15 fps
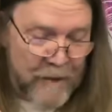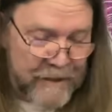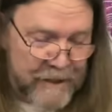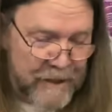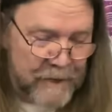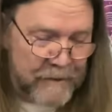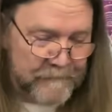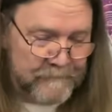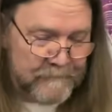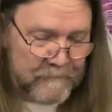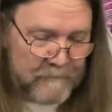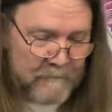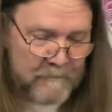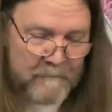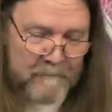here?
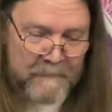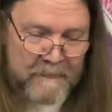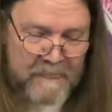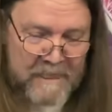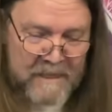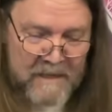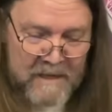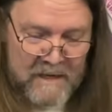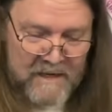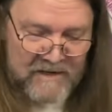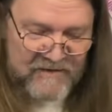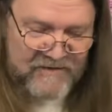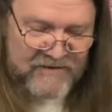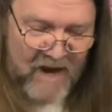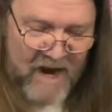
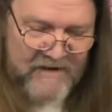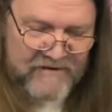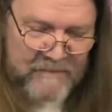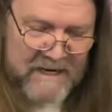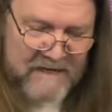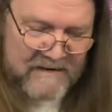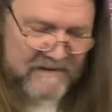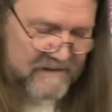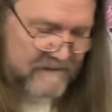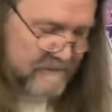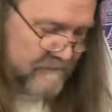Judgment.